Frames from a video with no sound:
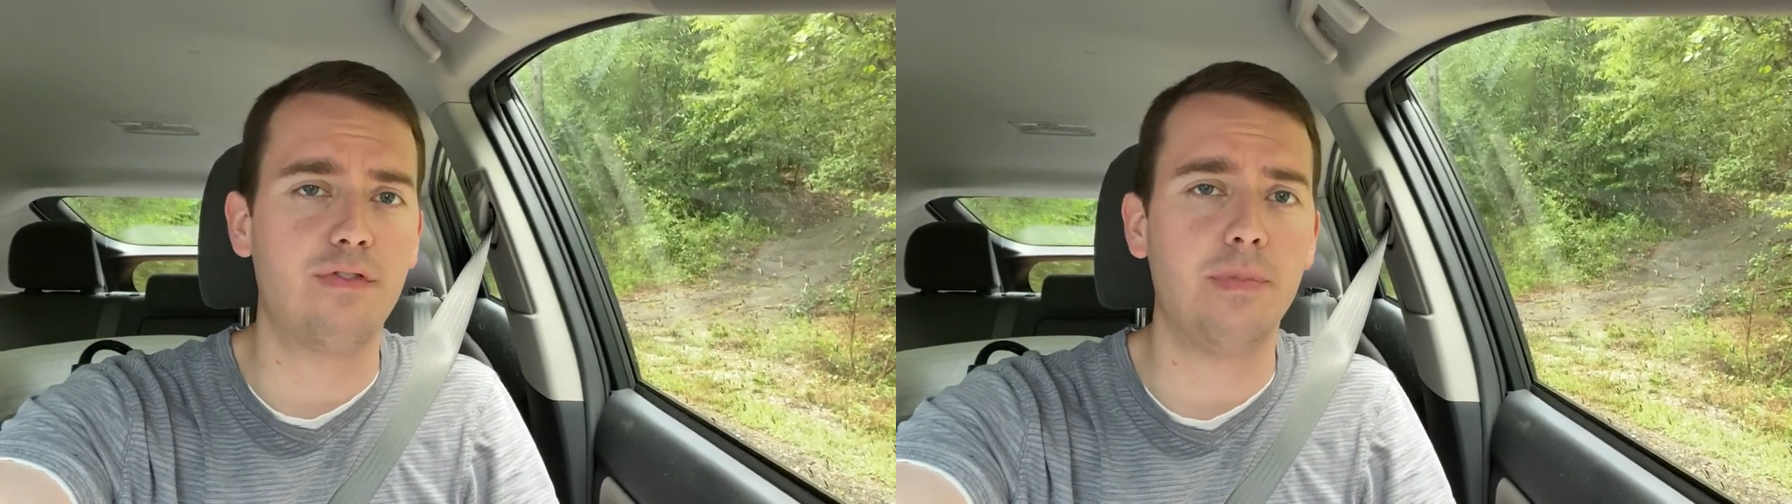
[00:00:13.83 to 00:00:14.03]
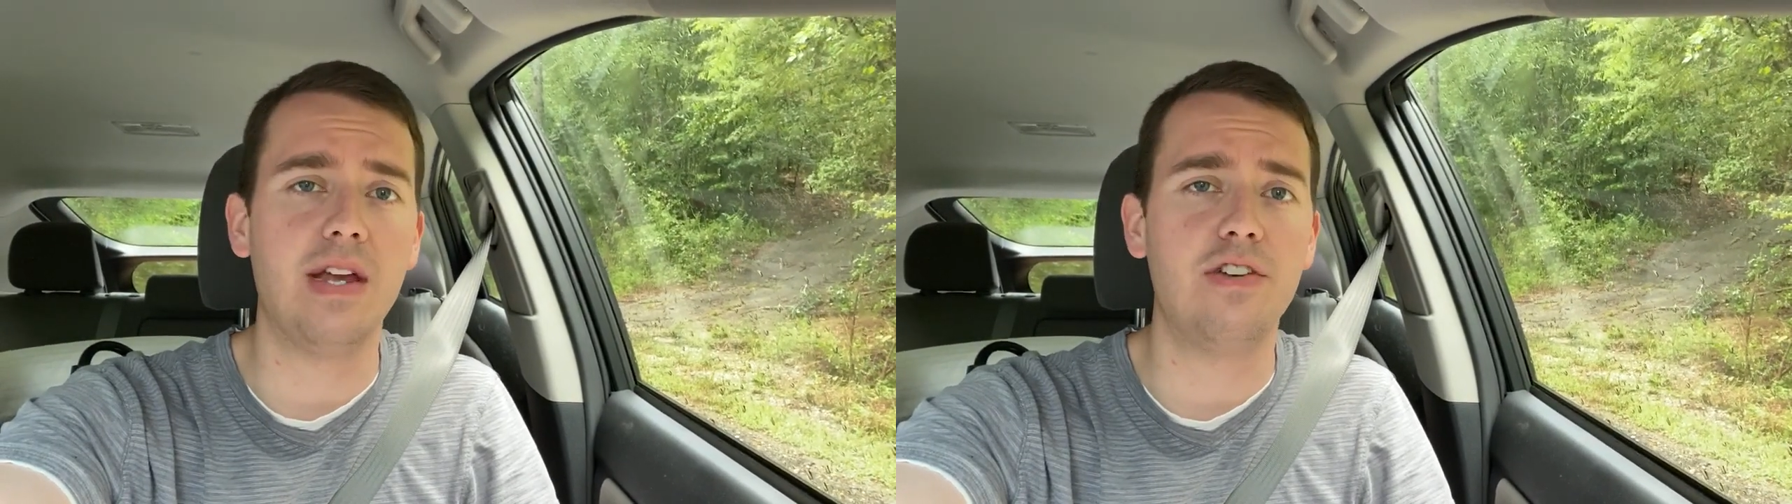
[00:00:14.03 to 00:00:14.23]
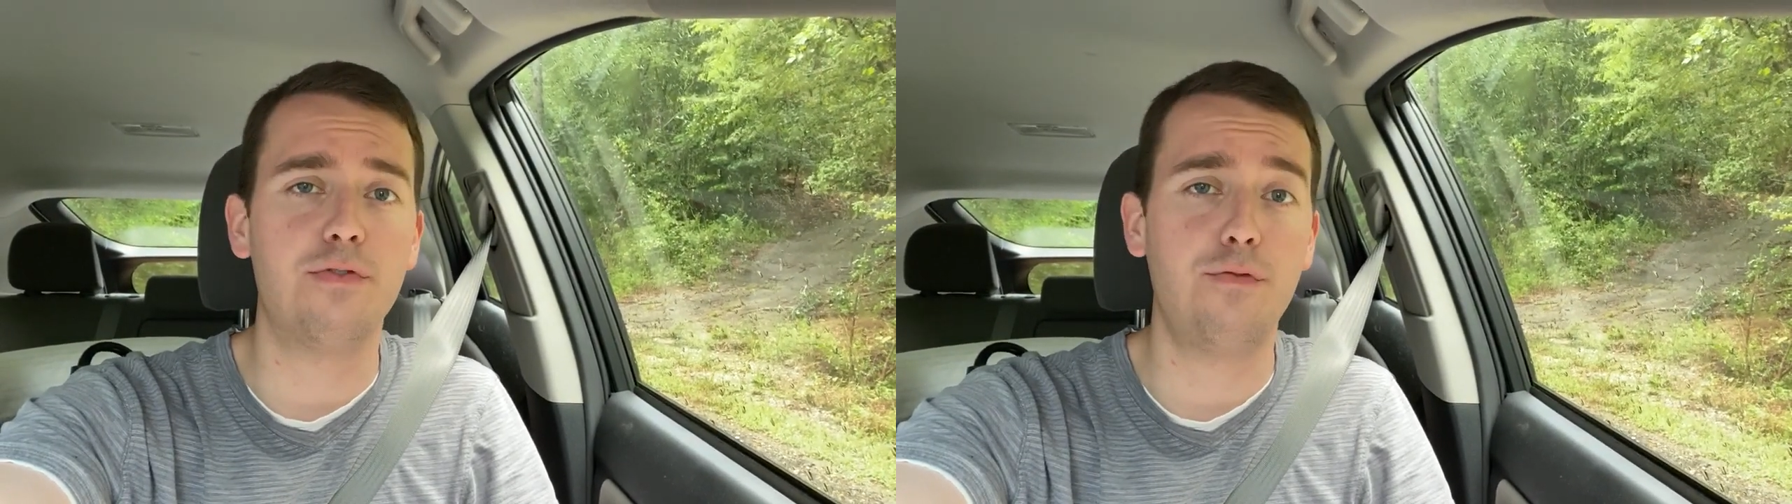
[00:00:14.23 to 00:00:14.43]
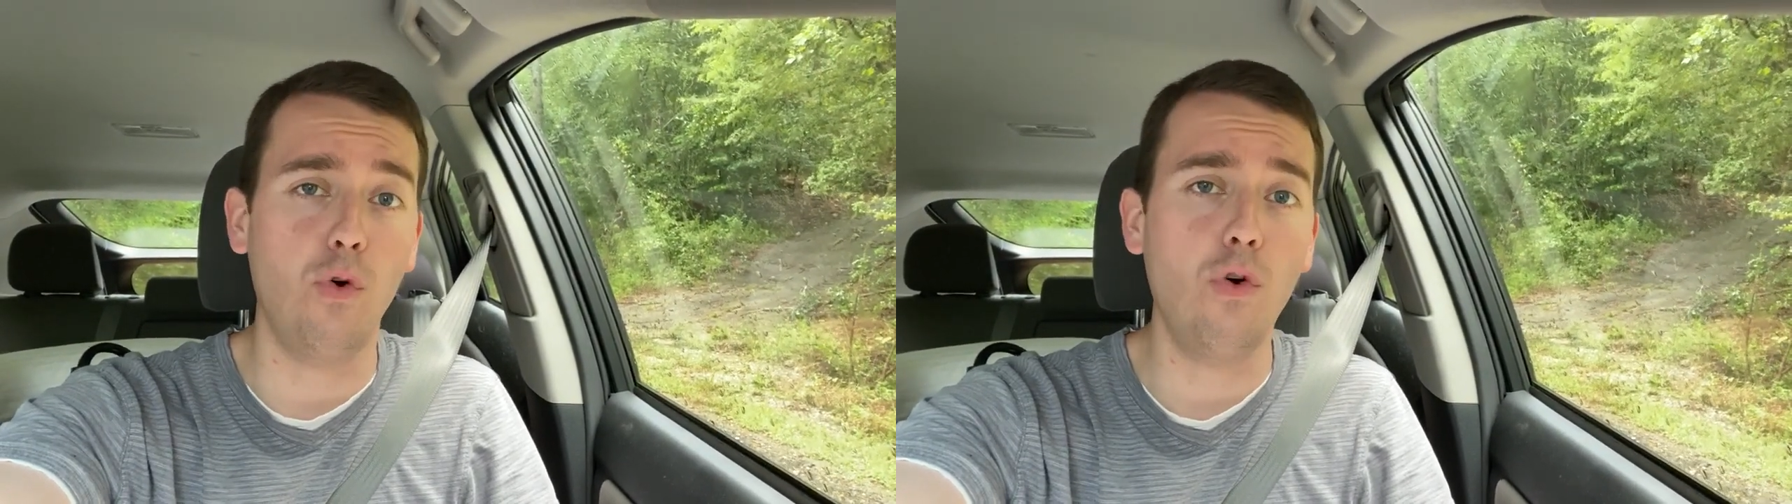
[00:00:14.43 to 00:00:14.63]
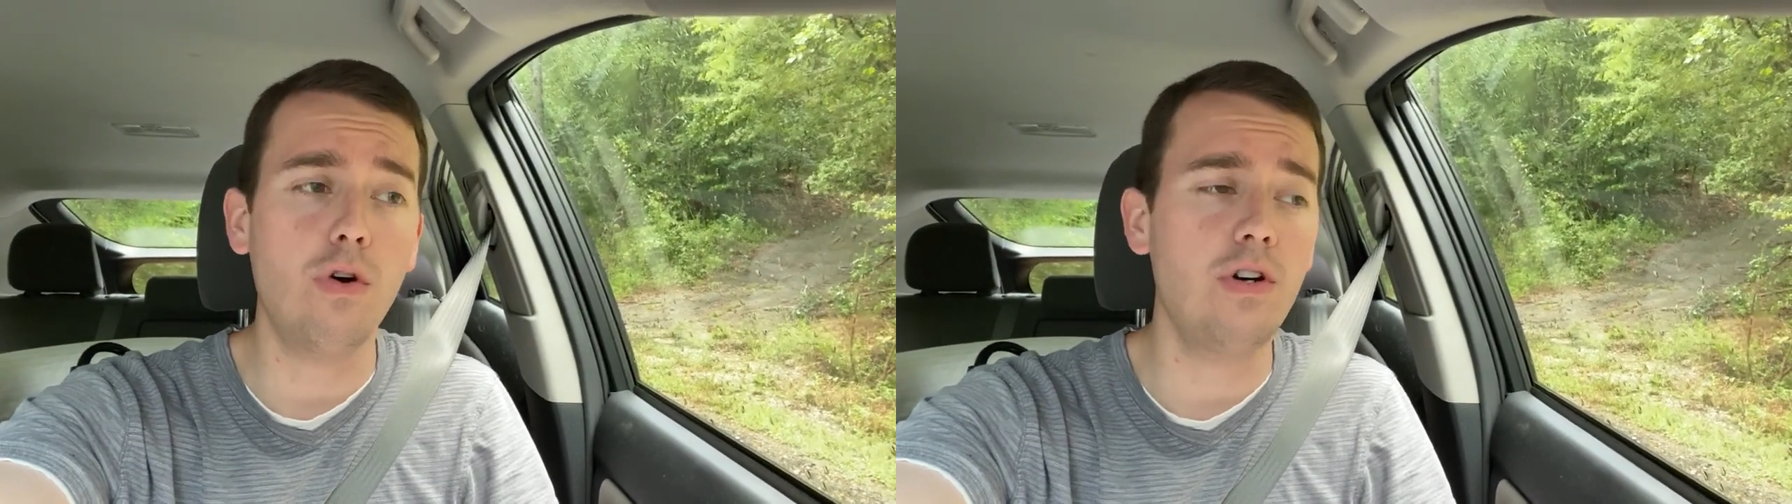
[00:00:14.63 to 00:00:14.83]
from the age of
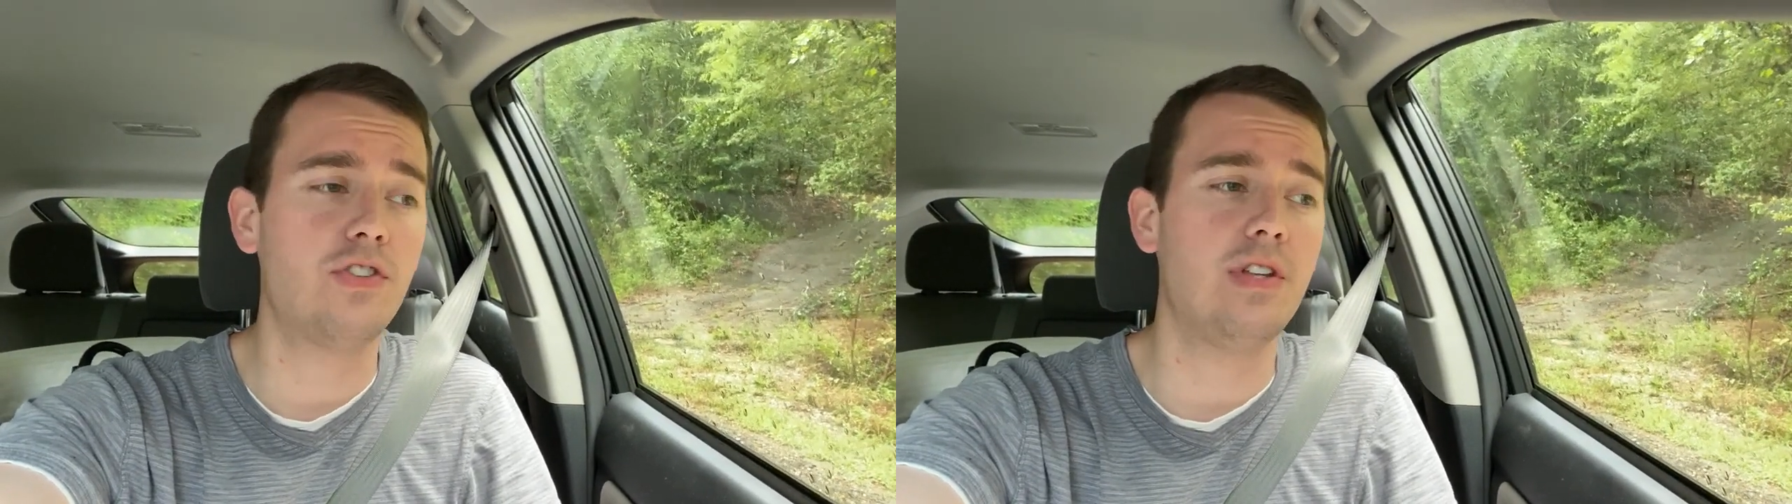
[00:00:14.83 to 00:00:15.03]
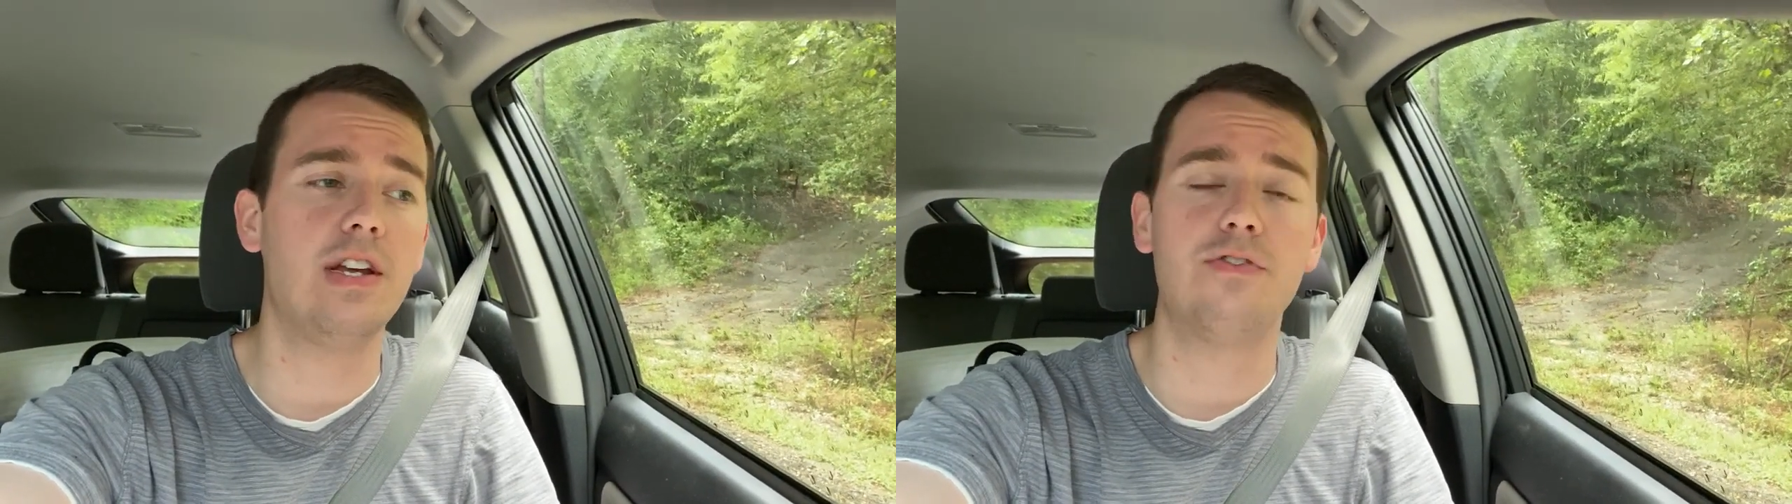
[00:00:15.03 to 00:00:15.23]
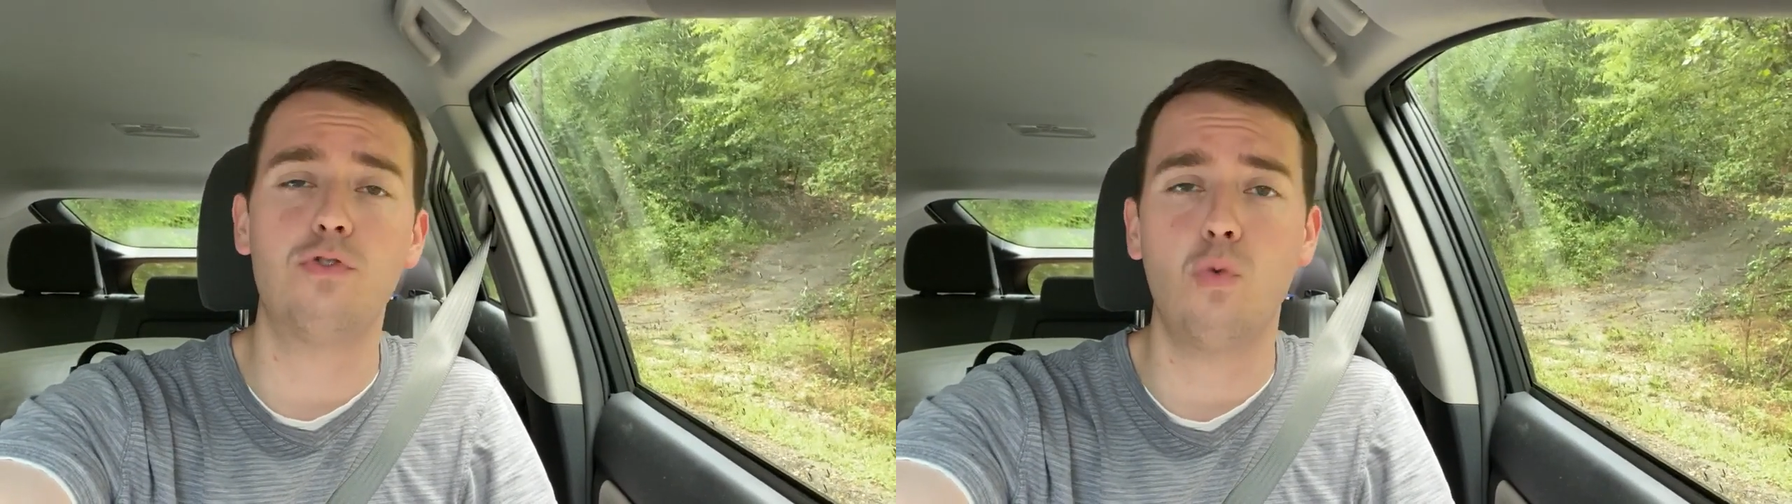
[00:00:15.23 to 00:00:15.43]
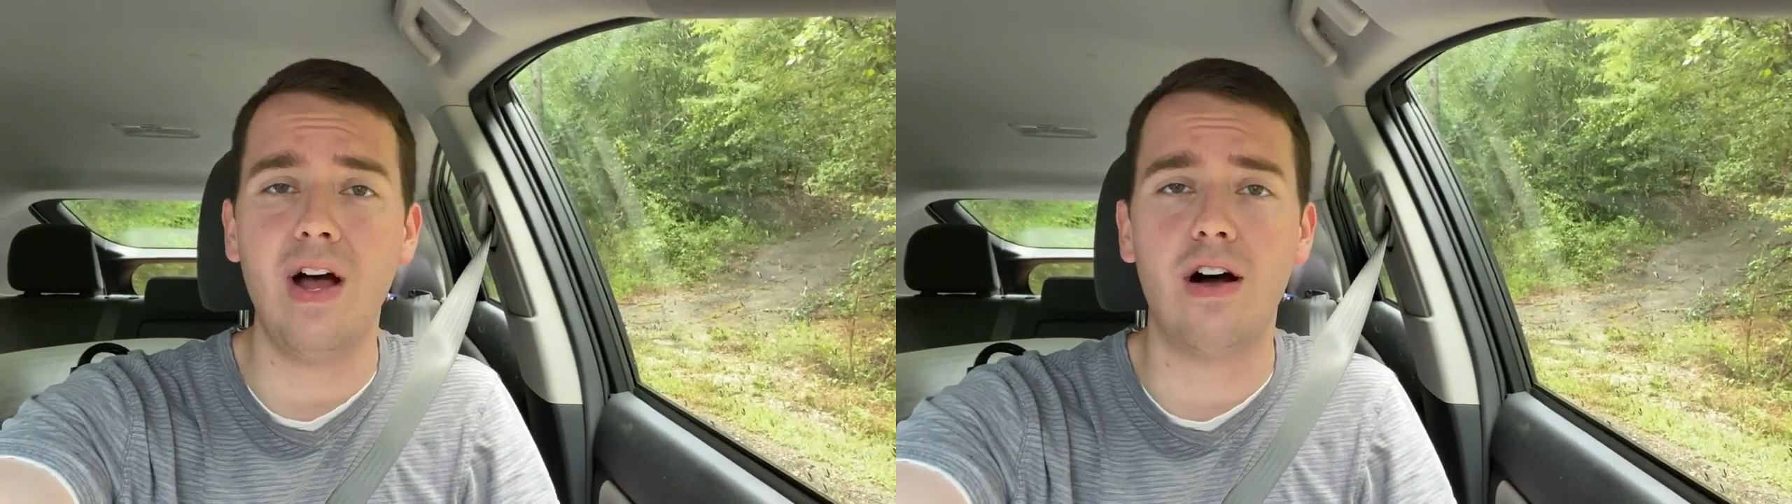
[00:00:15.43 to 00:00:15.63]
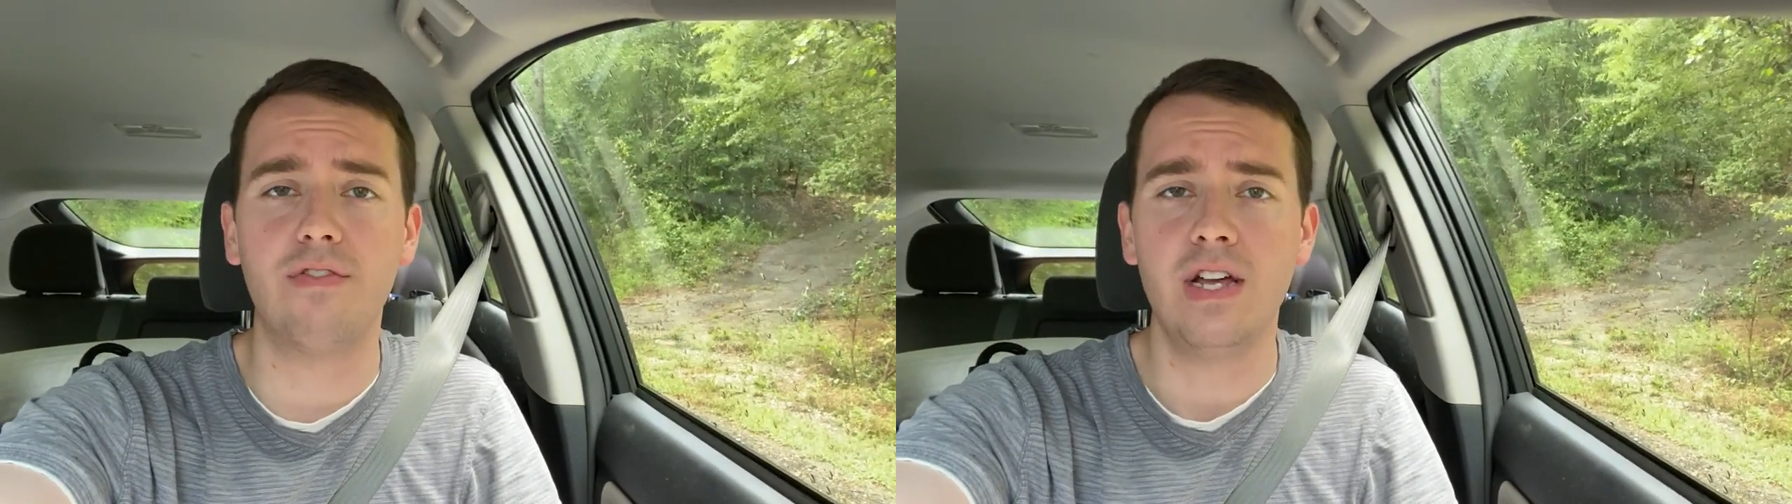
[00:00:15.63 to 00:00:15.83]
four to the age of
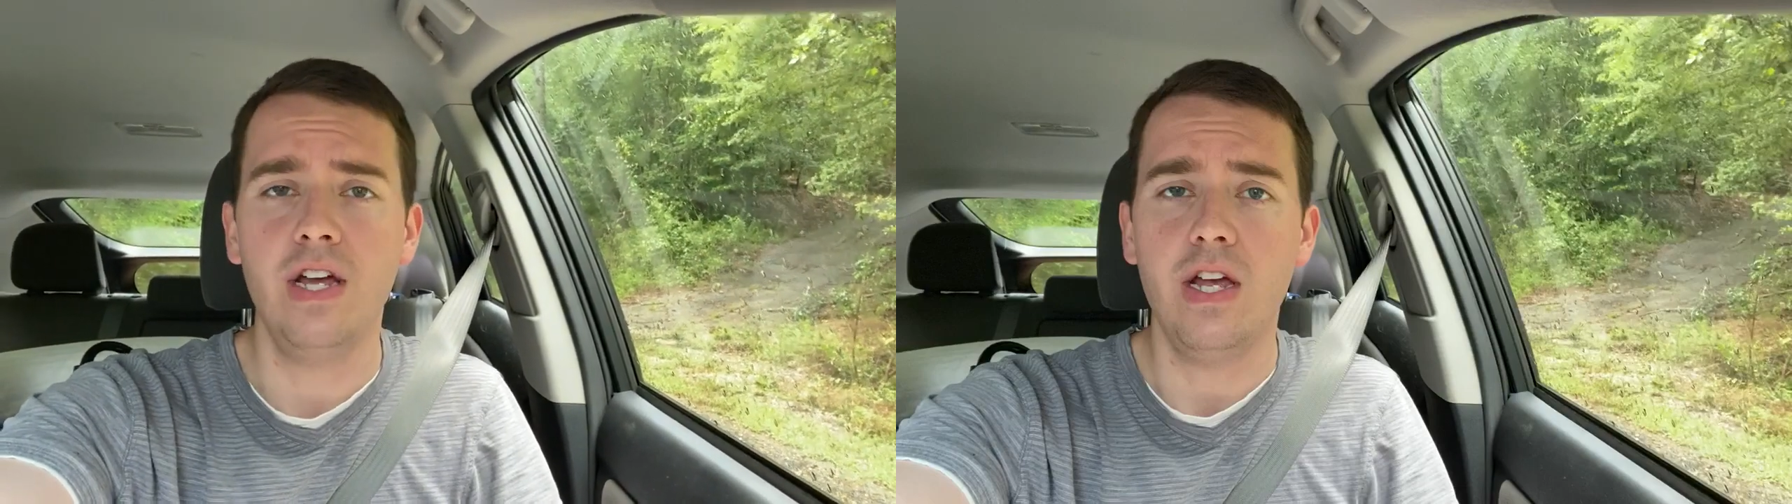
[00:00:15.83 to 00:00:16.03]
12.